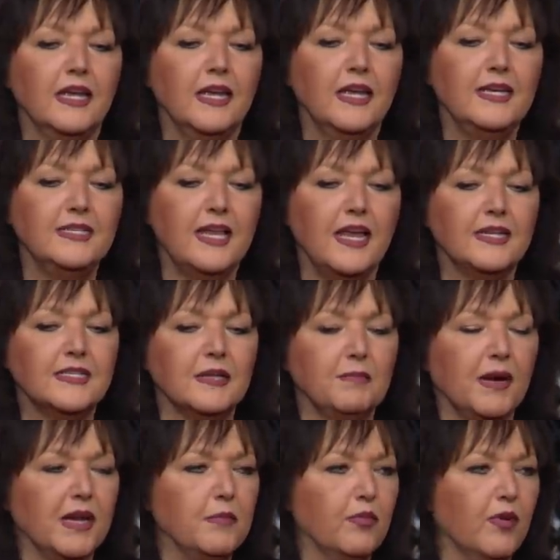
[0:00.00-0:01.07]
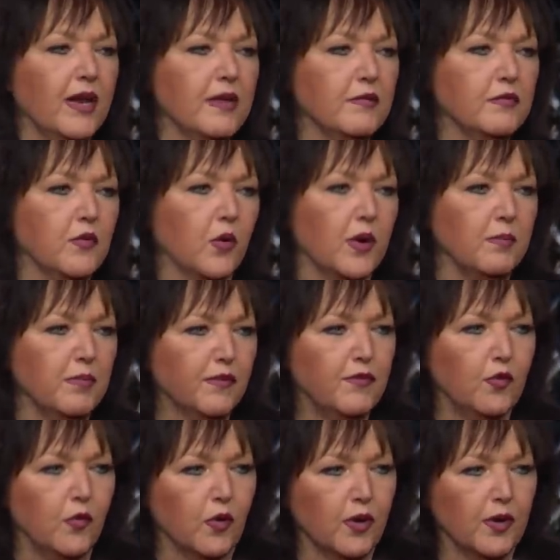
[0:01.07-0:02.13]
he's had somebody praying for him
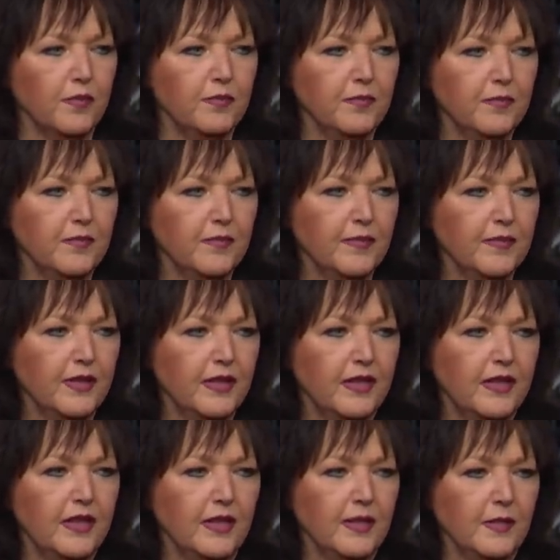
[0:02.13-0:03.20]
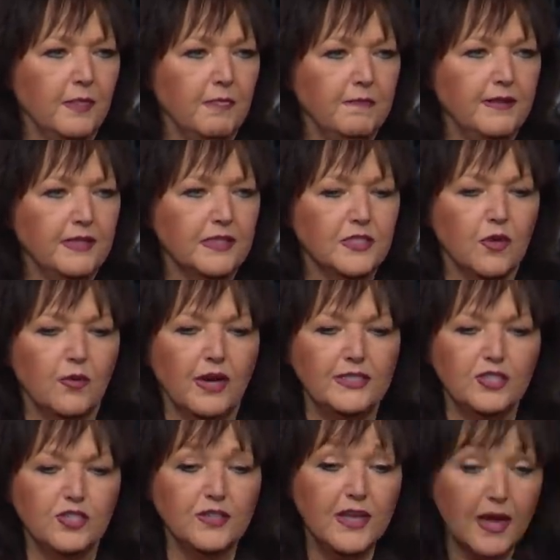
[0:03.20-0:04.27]
before. So I
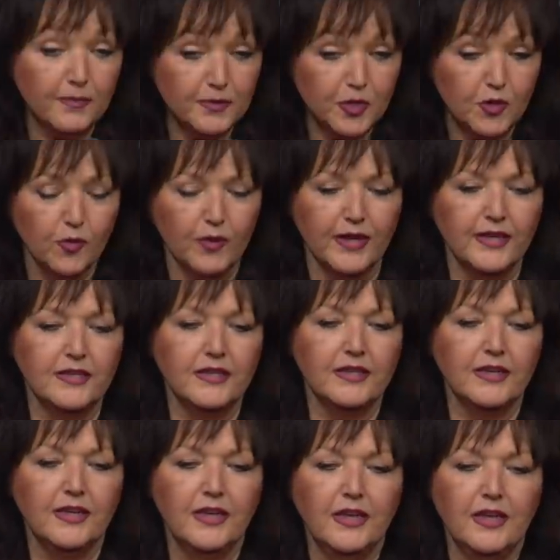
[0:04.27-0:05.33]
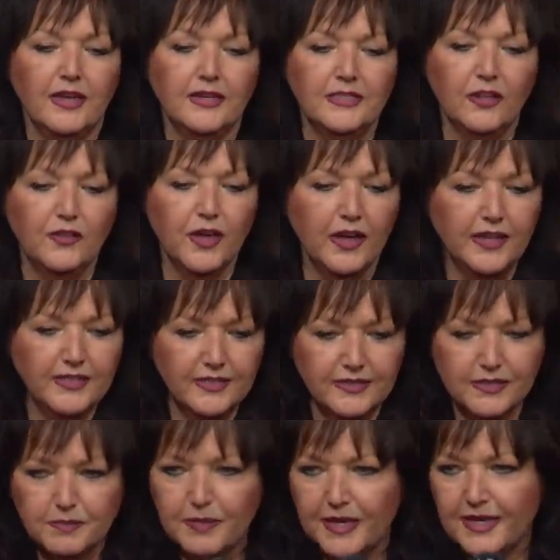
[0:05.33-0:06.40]
just kept going until
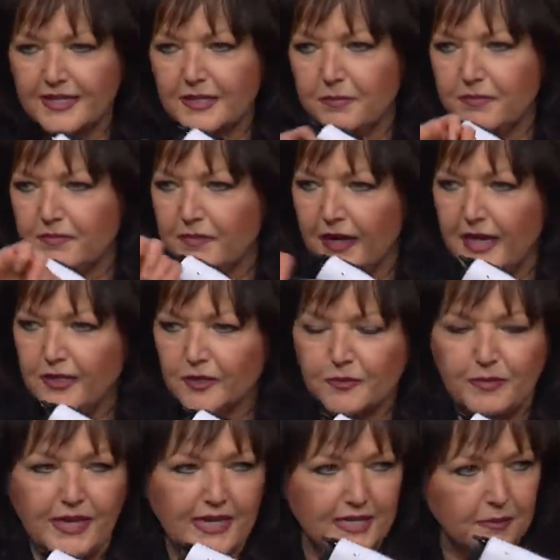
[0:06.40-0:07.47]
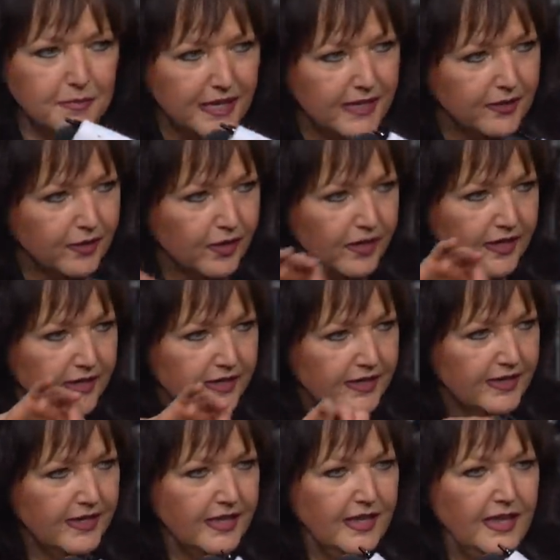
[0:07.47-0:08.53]
the layers begin to peel.
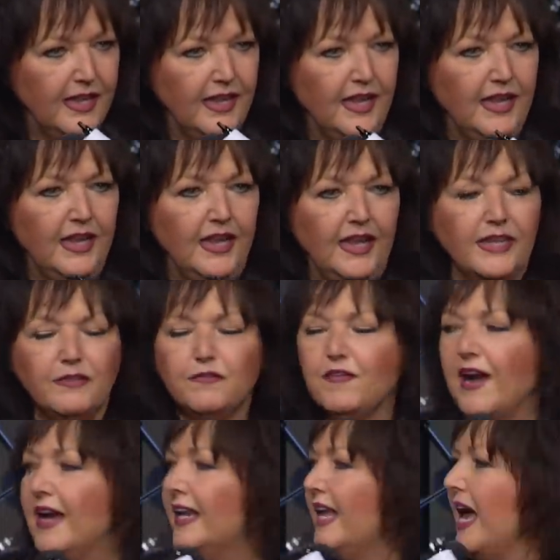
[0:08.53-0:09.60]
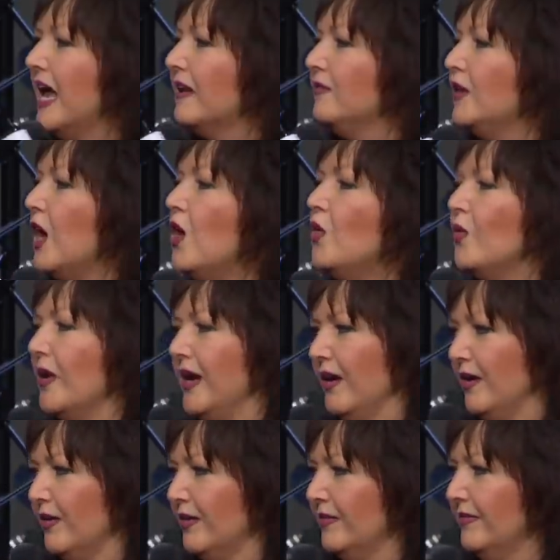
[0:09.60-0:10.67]
And finally, out of nowhere,
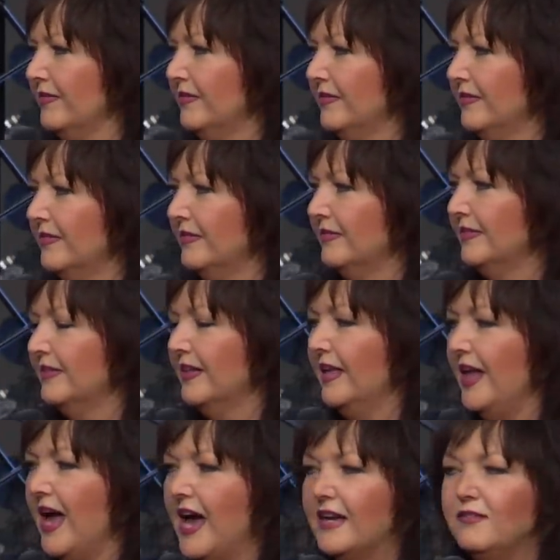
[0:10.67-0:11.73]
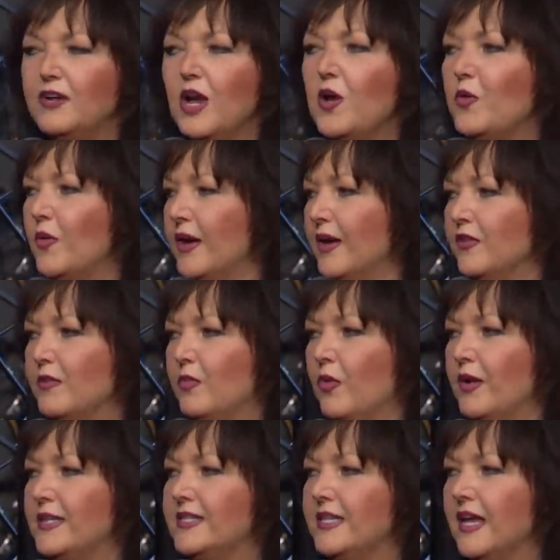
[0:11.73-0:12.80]
the boy
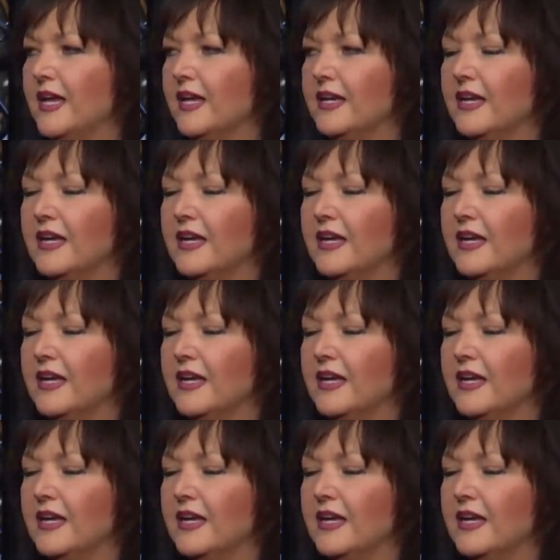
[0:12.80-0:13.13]
said,